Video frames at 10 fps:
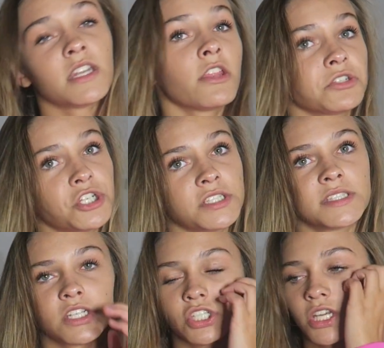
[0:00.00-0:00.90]
another
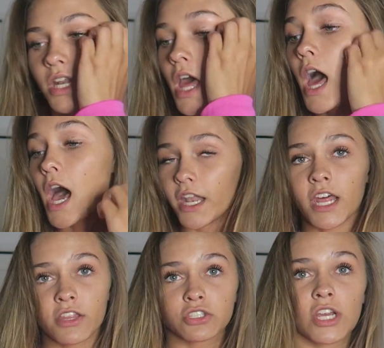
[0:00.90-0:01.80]
transition.
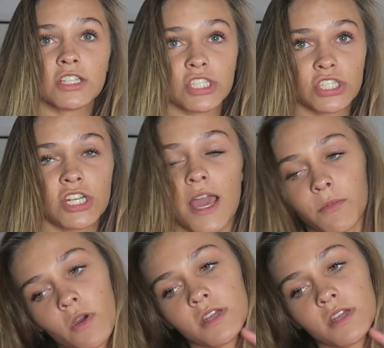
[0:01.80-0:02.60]
Another transition I'm